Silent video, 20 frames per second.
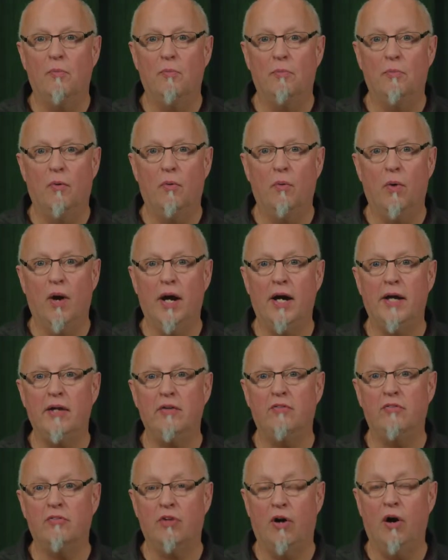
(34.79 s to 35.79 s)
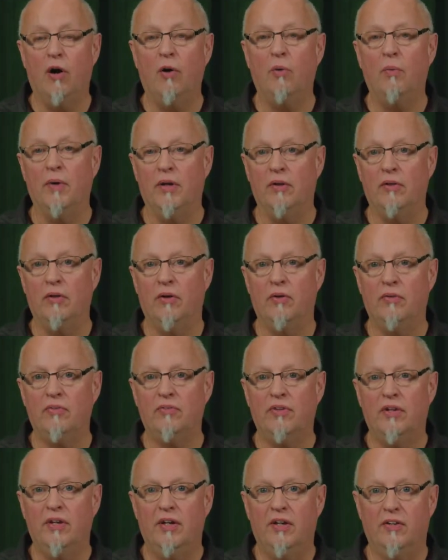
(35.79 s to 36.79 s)
wide, tall
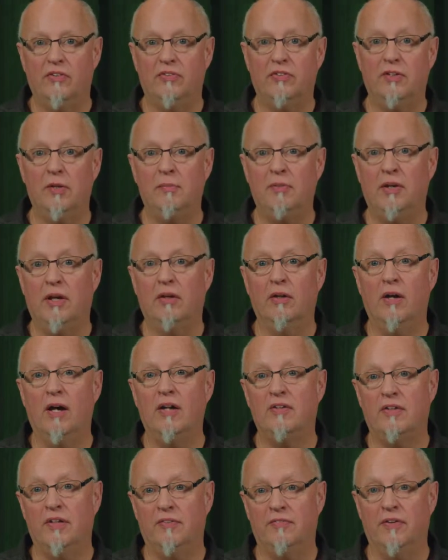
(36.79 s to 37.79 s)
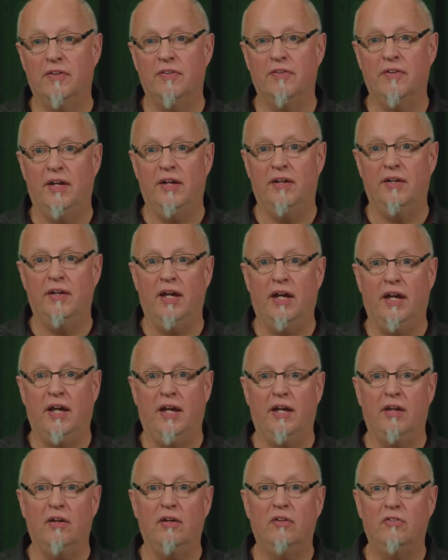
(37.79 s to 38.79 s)
windows is going to be a lot different than
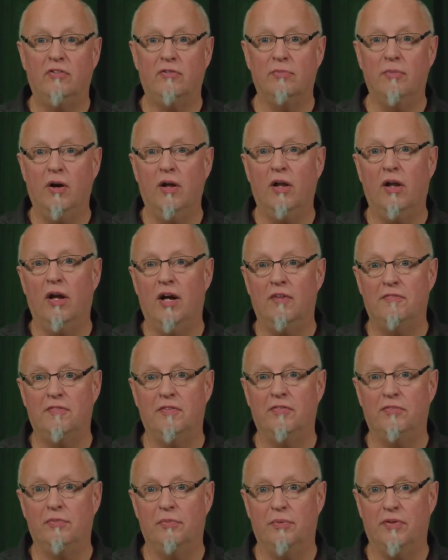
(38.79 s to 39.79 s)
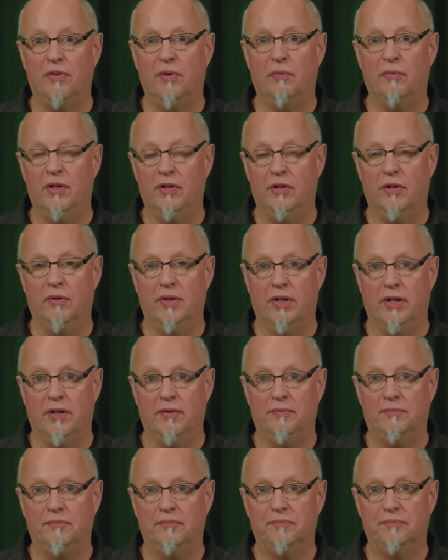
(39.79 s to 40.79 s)
a small office with a window in it.
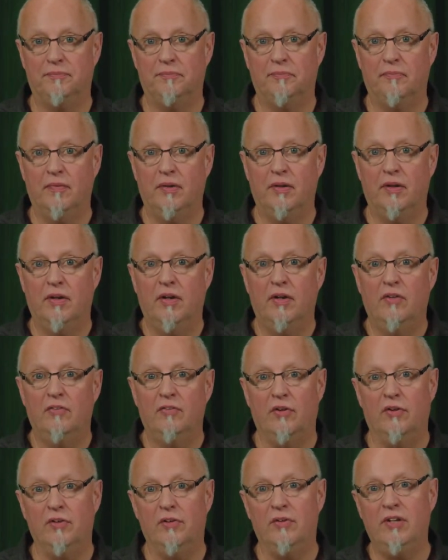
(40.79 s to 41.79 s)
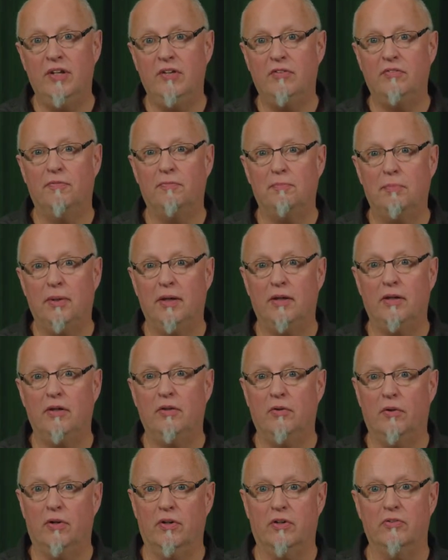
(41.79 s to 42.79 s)
So you need to pick
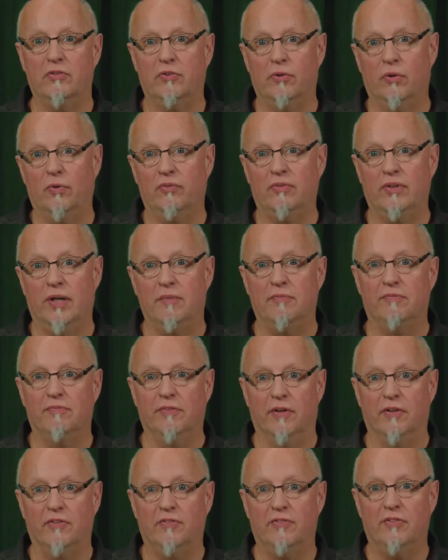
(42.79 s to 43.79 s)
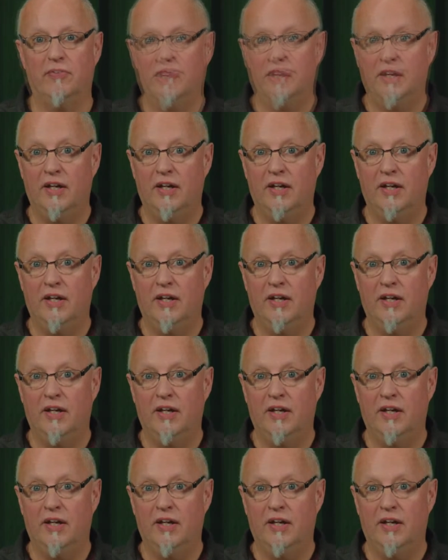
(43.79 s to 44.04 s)
your control type first.